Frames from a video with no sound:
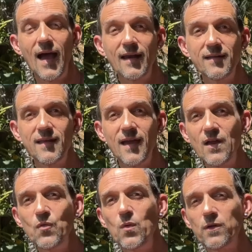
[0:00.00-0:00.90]
and at the
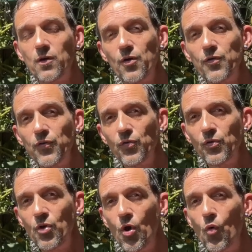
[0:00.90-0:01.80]
end we'll go
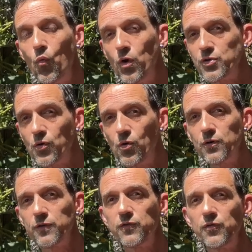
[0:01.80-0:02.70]
through which
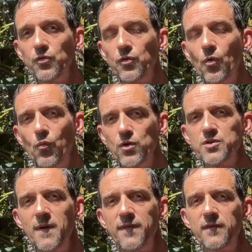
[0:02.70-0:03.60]
orchids suit which
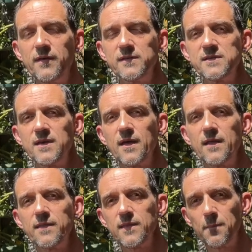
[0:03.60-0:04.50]
methods the